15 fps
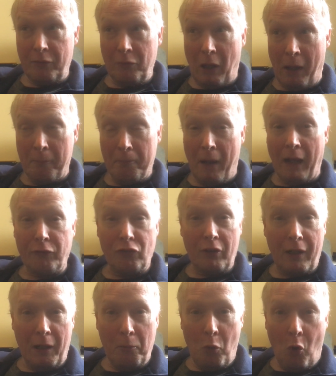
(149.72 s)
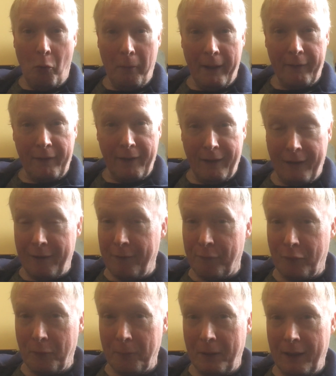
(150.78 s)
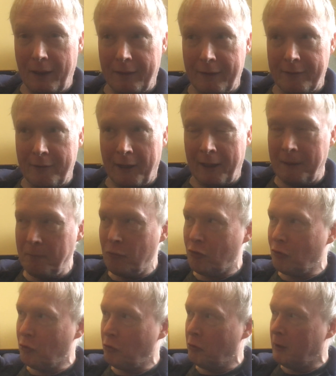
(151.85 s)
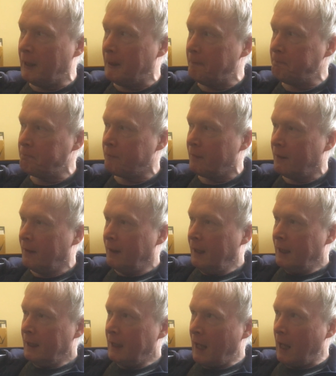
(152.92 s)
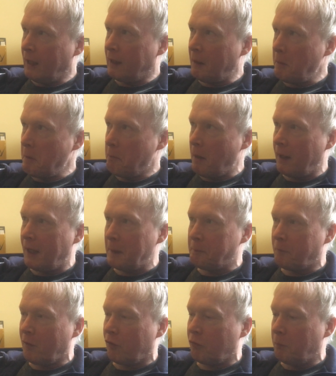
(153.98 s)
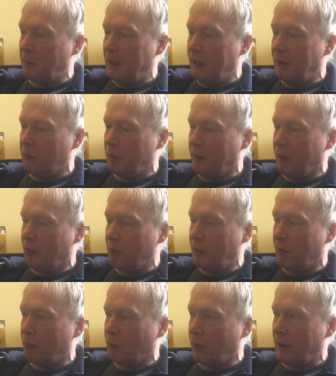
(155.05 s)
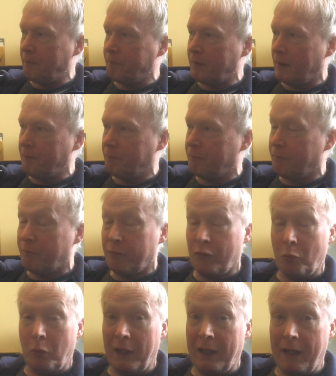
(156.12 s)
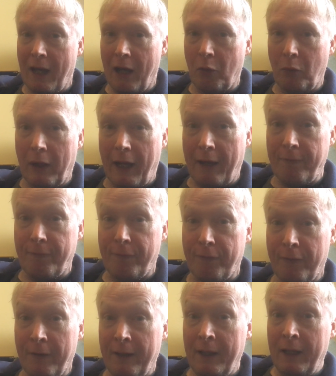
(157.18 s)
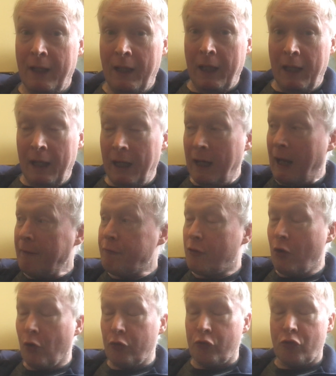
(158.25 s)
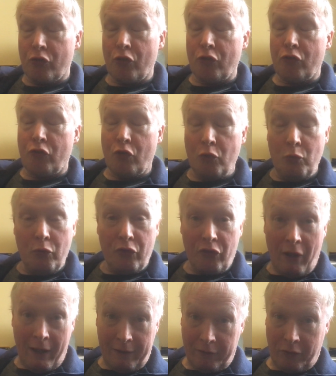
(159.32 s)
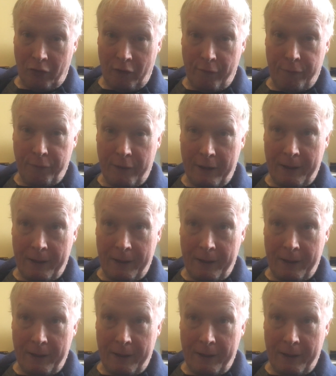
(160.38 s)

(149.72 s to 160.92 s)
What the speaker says: a magical moment for me at the time. So coming back up to speed with what I'm doing now, I've got two sets of